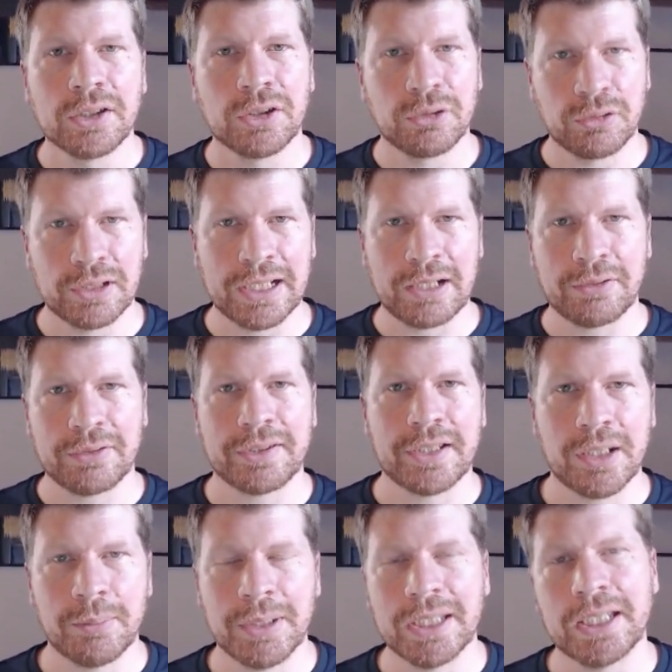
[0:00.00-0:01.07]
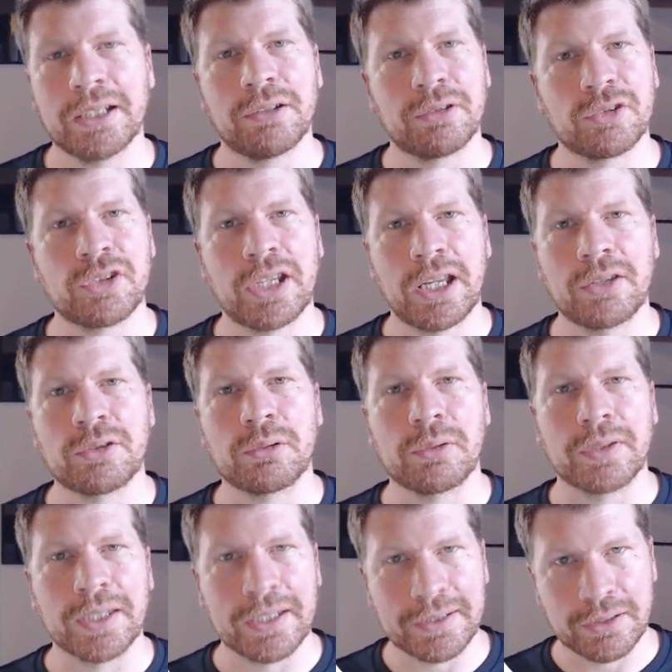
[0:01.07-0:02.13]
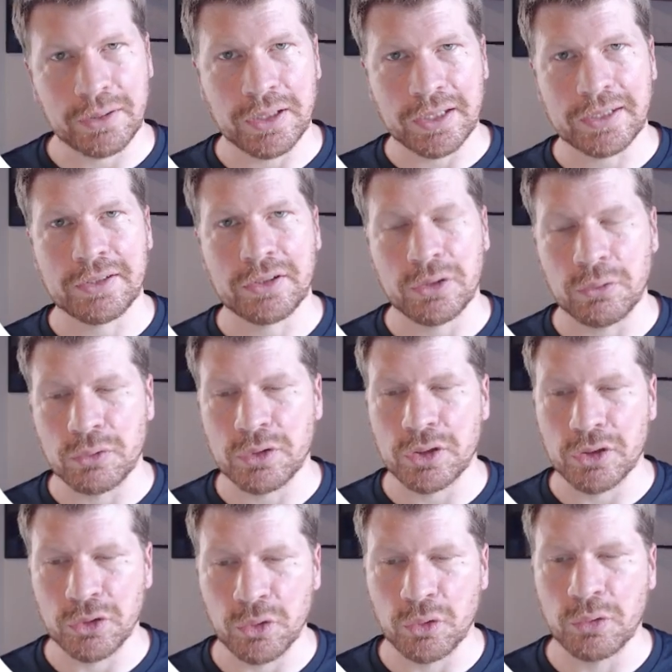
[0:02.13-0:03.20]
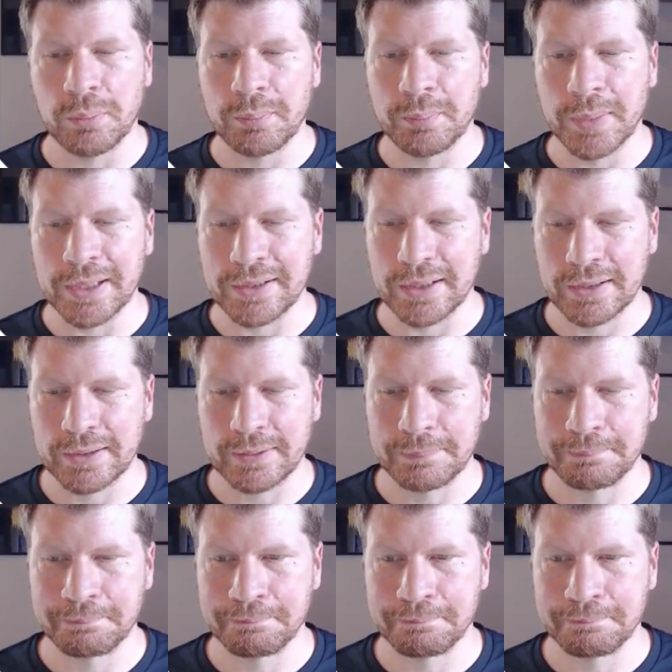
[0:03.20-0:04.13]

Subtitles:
you're allowed to come in here and change all of this so that it suits your business.